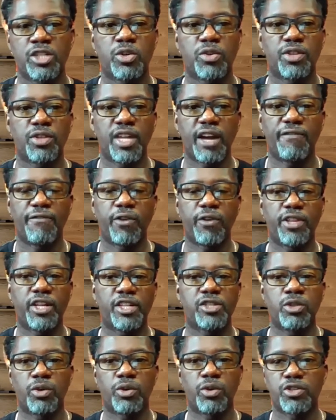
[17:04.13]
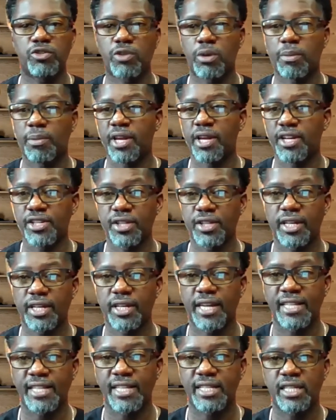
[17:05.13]
So therefore, there's no discrimination
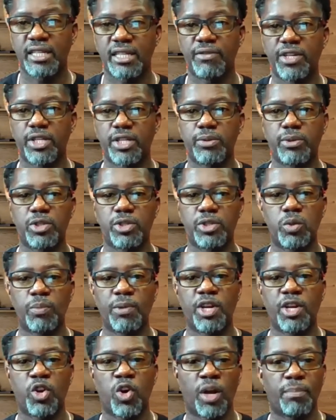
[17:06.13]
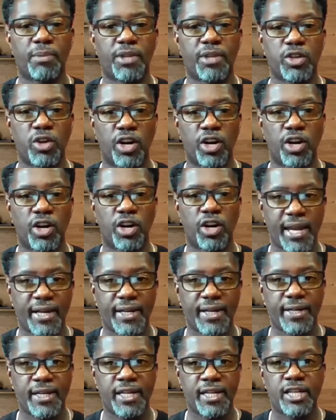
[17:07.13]
against individuals who may not be
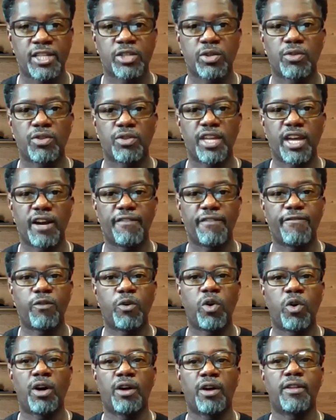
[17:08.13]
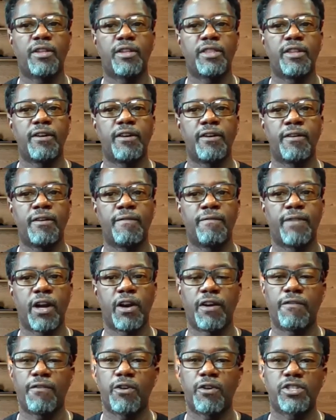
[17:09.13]
documented. So therefore, the
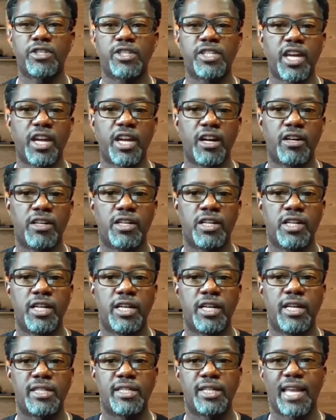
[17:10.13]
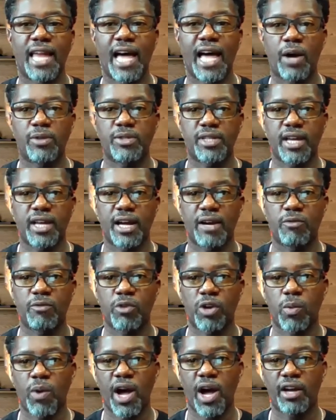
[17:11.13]
very first tier is allowed to
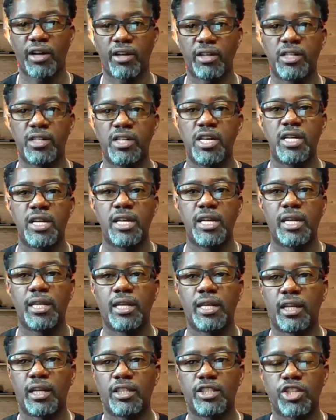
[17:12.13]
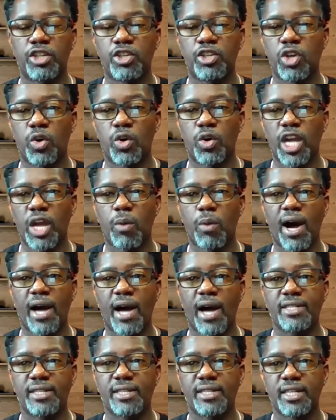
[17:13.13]
require little to no
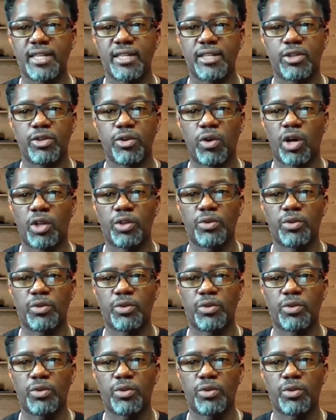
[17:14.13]
KYC.